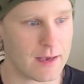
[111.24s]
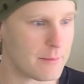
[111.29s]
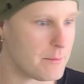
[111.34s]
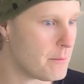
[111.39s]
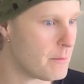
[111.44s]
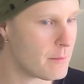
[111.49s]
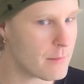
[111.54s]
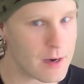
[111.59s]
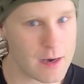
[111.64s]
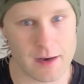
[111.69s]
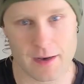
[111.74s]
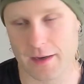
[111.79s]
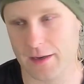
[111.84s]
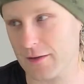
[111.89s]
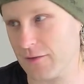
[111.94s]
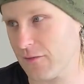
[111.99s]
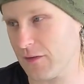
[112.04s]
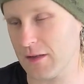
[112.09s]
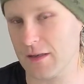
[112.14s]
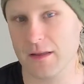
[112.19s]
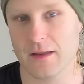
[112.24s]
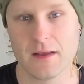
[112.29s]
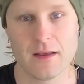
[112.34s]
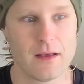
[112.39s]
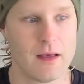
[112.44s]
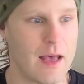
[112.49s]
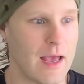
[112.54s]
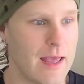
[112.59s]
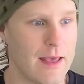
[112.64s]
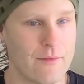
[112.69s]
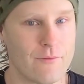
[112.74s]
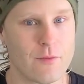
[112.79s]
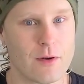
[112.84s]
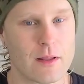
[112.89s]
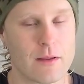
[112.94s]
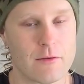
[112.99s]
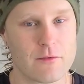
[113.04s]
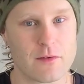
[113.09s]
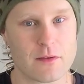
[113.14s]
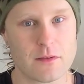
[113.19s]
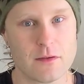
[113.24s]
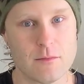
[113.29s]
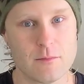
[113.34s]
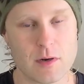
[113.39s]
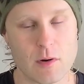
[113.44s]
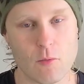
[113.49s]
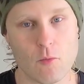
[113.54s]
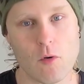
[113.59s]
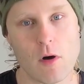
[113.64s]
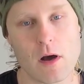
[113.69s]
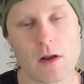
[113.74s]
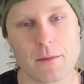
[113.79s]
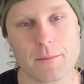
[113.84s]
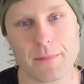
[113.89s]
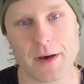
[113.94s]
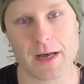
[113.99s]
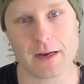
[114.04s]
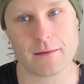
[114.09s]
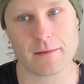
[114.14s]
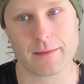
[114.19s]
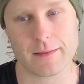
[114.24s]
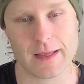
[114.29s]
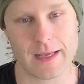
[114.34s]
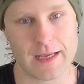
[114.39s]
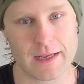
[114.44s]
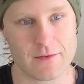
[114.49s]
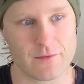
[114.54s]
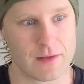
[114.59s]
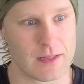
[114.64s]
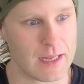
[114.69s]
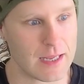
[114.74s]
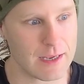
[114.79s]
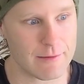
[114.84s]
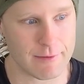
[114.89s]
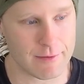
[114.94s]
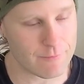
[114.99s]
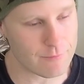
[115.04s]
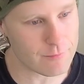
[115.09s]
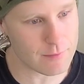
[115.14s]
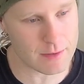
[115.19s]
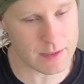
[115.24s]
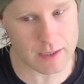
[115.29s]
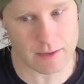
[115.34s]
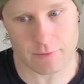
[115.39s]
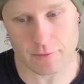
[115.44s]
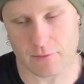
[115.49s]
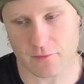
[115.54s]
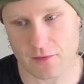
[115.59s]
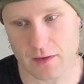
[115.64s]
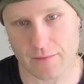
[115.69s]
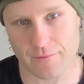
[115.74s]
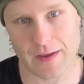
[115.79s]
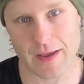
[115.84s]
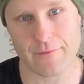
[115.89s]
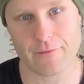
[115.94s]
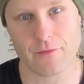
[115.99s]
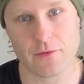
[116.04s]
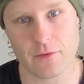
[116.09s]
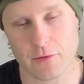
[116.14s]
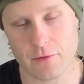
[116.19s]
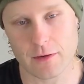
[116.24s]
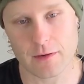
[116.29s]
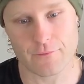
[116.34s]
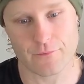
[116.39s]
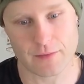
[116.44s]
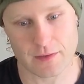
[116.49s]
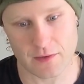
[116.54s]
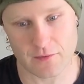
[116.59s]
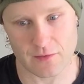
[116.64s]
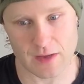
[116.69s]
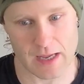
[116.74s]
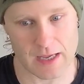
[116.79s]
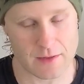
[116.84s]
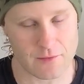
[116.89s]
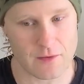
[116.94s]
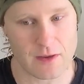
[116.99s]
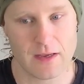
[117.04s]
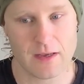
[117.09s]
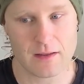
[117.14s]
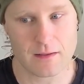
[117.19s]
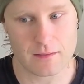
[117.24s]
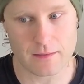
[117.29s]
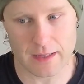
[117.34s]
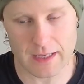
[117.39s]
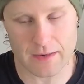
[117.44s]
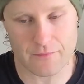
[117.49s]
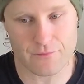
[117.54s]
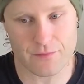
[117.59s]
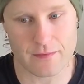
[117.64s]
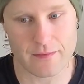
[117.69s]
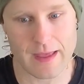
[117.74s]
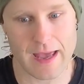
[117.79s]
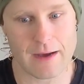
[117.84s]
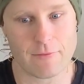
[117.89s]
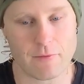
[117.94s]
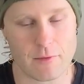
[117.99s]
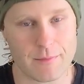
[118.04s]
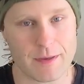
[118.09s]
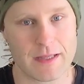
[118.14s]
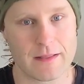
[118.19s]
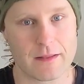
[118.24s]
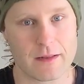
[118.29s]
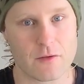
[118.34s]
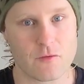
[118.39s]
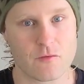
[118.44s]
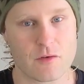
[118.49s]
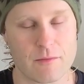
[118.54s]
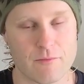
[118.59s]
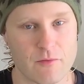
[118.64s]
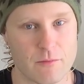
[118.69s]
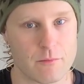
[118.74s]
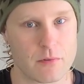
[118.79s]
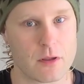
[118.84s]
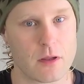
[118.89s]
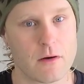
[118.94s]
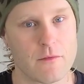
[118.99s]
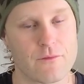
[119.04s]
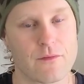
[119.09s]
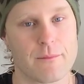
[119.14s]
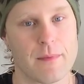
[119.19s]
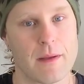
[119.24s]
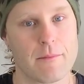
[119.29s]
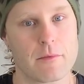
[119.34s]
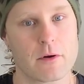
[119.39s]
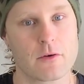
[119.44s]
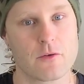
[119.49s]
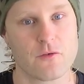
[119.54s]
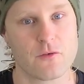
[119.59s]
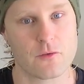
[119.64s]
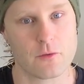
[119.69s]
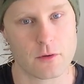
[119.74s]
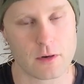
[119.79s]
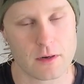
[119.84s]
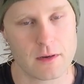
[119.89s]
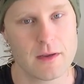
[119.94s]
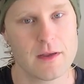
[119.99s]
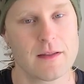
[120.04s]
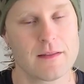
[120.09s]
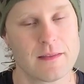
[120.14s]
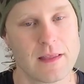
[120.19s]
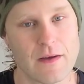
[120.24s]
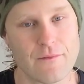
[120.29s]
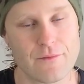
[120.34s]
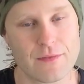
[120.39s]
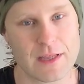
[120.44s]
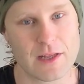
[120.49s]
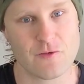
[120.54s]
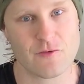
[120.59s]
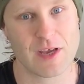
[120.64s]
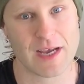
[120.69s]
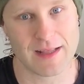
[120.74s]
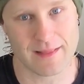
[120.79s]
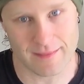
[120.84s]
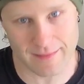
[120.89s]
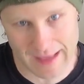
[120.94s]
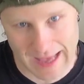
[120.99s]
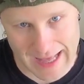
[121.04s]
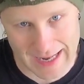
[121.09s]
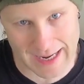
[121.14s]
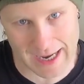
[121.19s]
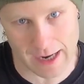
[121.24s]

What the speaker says: mugs, and I have one of those aluminum water bottle things, and anyway, really cool stuff. I have 2 different designs. Link for that will be in the description below for my merch store. Definitely check that